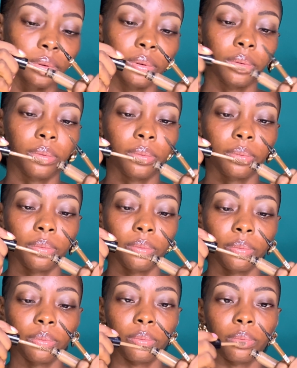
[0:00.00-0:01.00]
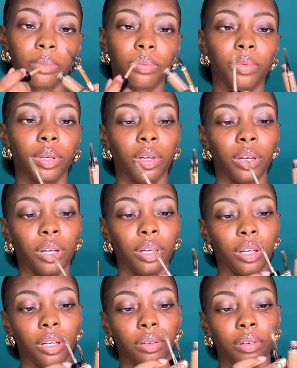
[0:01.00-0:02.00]
mascara comes in 4
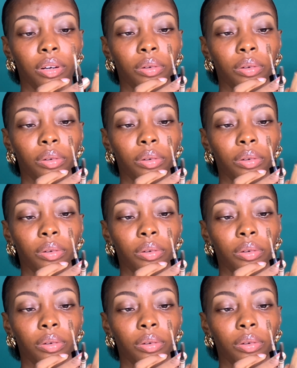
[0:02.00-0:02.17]
colors,